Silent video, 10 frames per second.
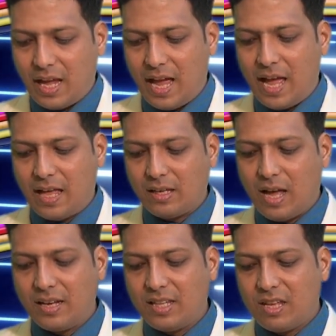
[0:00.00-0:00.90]
and
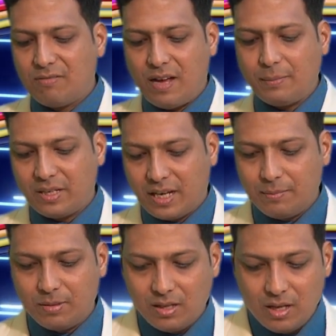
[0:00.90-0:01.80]
another fiber
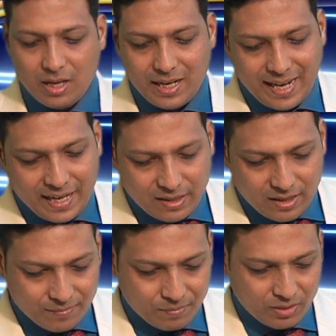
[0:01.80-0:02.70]
cable and
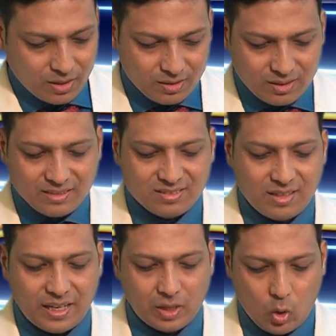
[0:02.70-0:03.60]
this
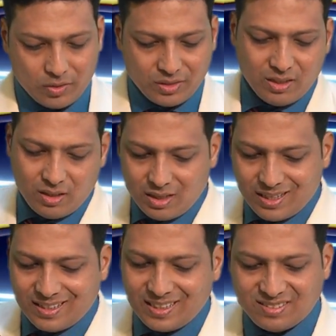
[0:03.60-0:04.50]
side on the
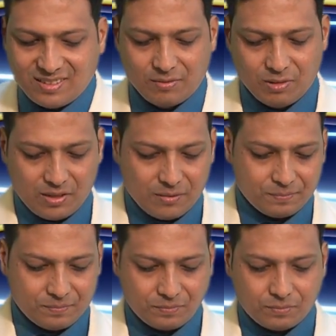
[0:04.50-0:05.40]
receiver.
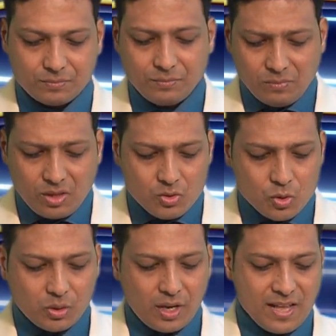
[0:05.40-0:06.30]

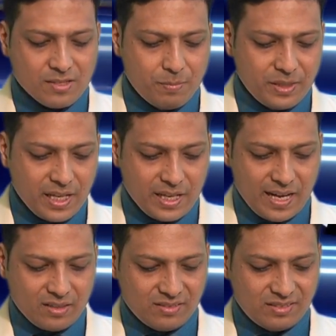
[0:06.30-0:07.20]
So transmitter
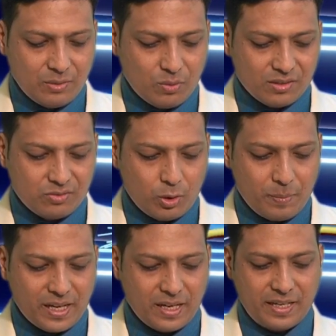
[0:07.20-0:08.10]
and receivers would
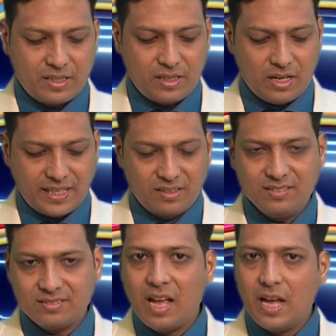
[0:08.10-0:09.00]
be connected like
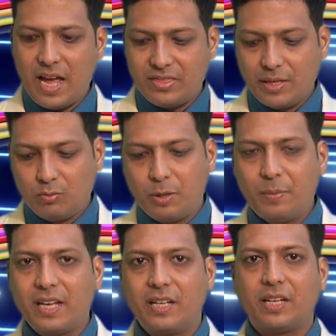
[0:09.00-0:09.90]
this and they would be
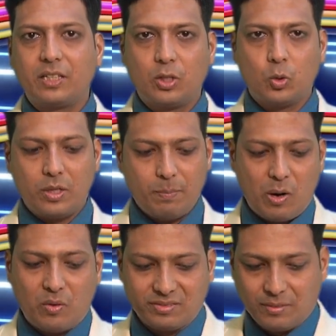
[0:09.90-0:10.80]
connected to the
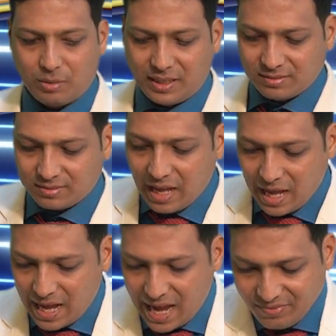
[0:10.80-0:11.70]
power supplies.
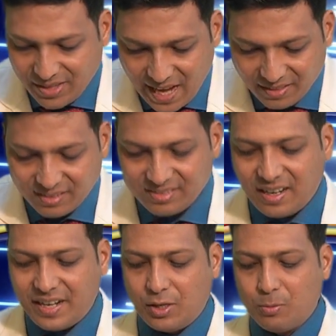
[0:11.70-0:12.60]
And the other
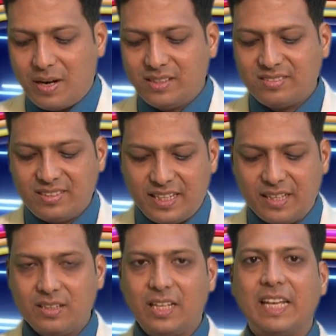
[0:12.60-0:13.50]
side you might see
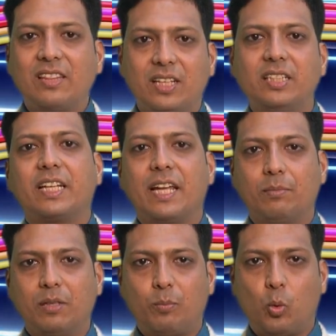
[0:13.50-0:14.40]
the Ethernet
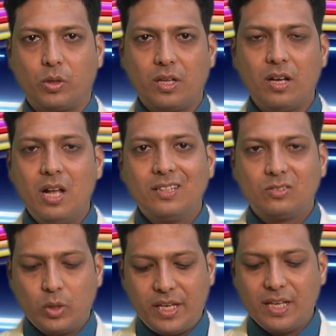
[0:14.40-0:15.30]
cable port.
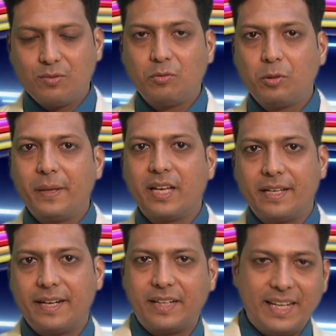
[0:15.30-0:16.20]
So here we would be
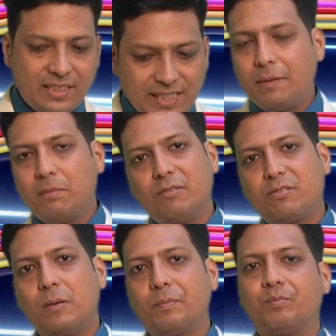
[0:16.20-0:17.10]
connecting the cable
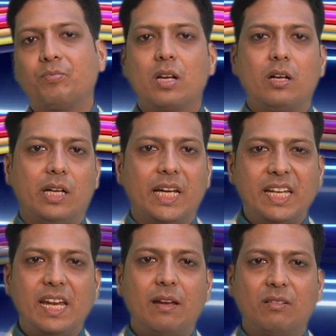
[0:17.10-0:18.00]
from
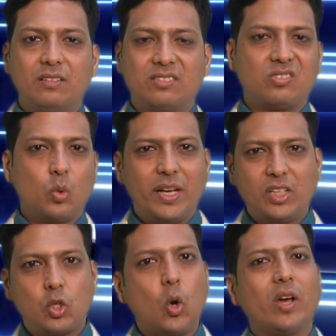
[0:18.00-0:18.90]
any
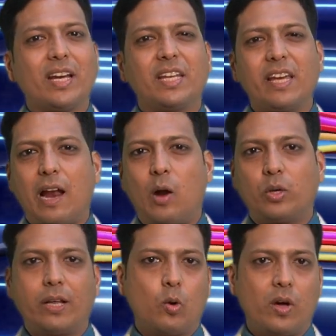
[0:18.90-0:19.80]
switch or any
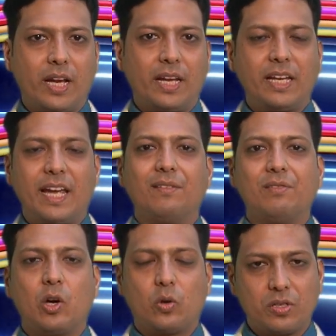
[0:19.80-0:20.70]
router or any
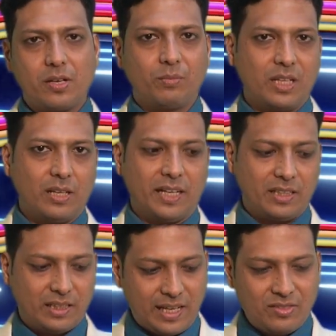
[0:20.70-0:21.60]
NVR or something like
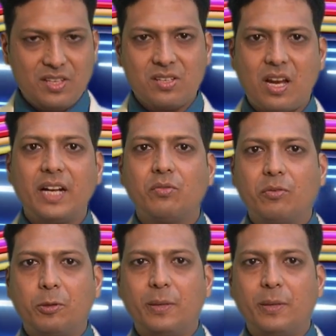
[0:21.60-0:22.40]
that, and this side we would